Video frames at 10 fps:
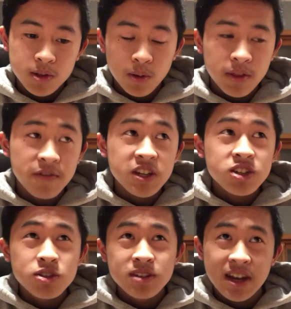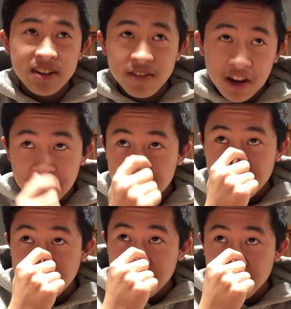the fish do tend to fight a little
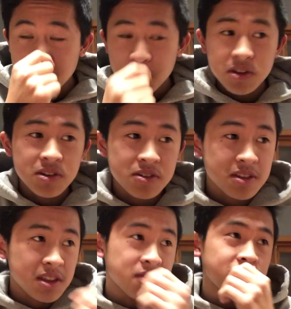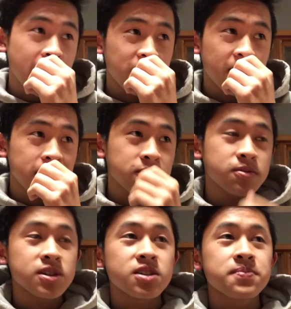harder when you're using the fly rod, which